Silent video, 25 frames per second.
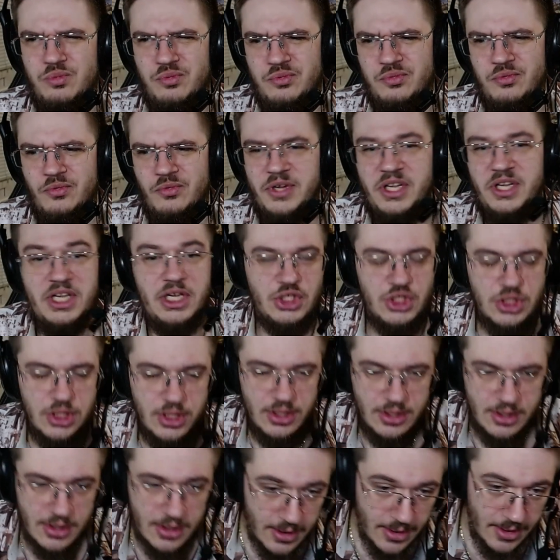Hitch
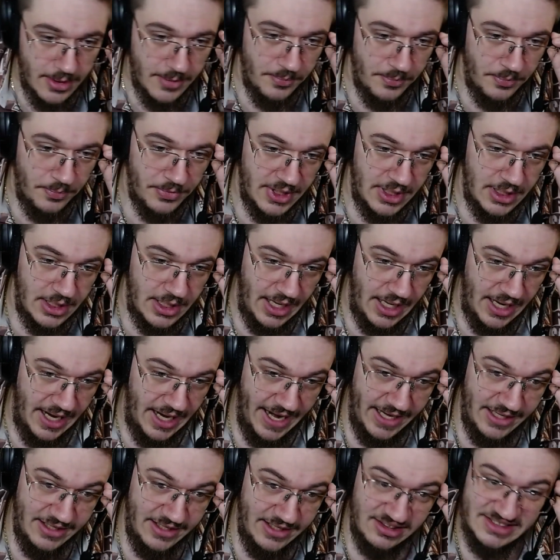
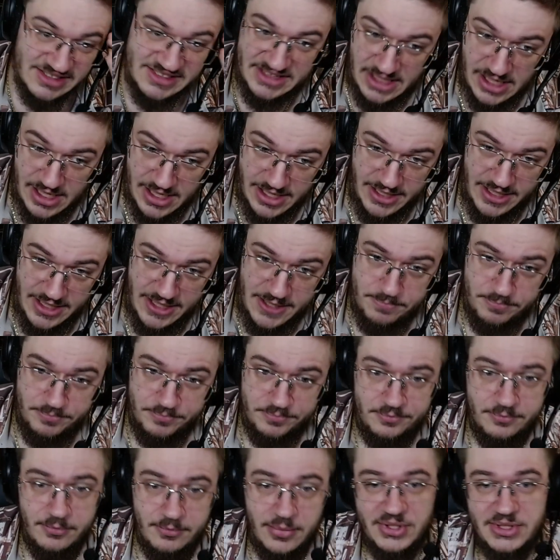handles Annie,
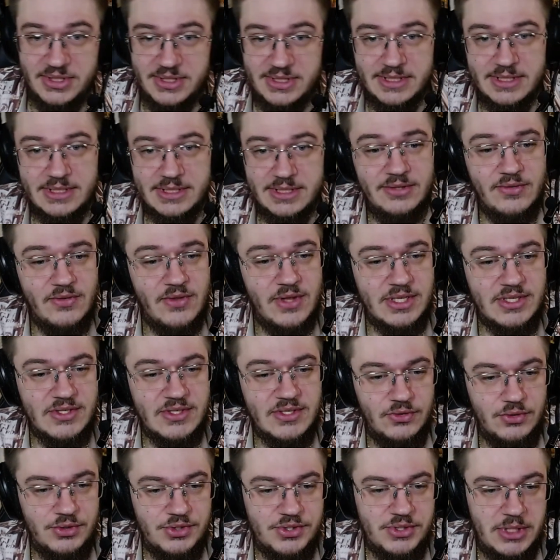but that's
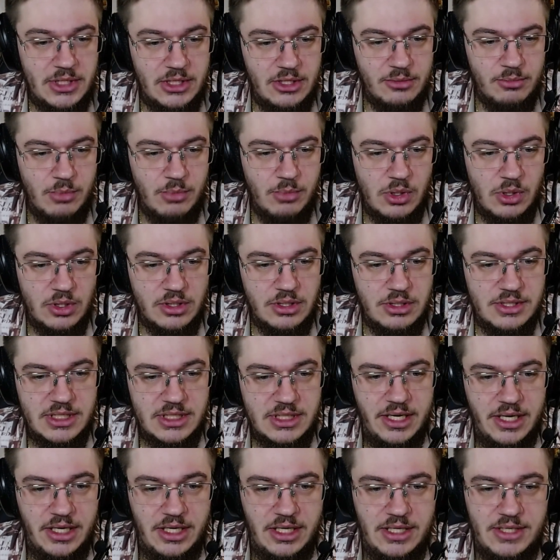understandable because
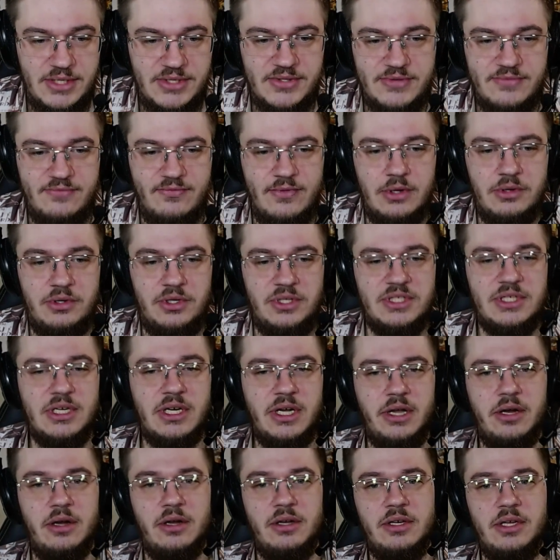Annie is very
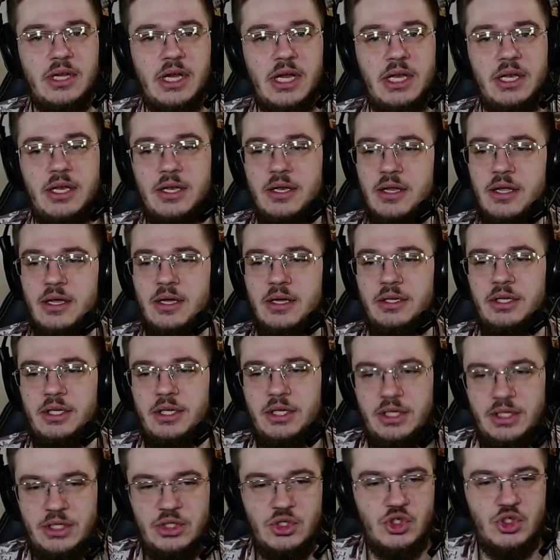tired and
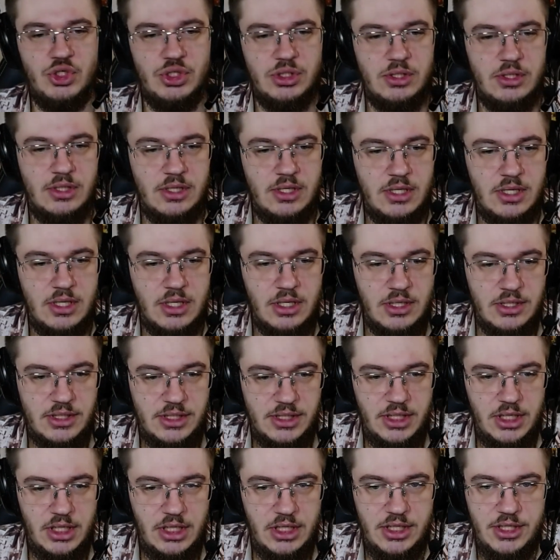Hitch
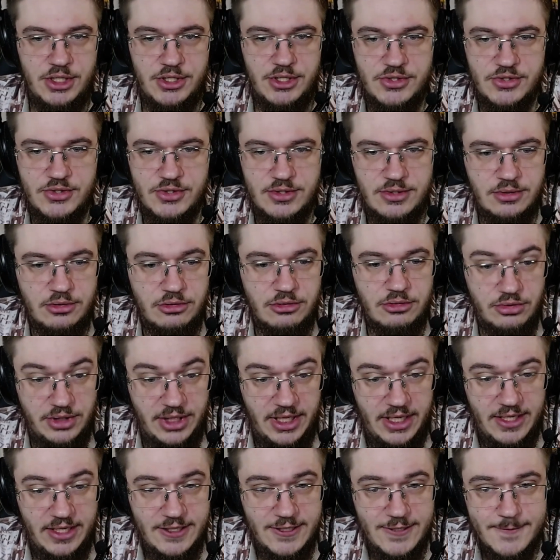is
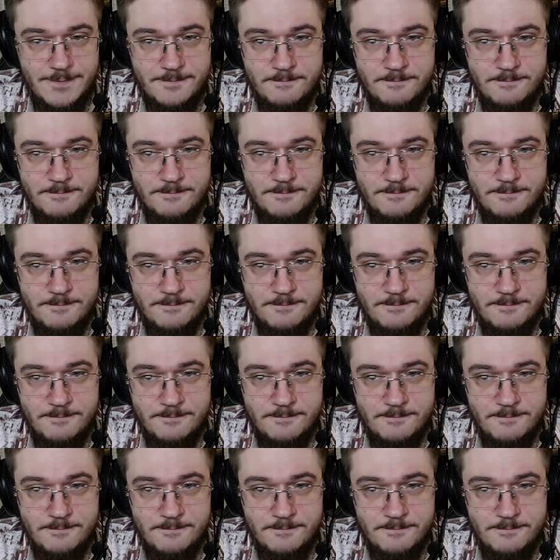trained.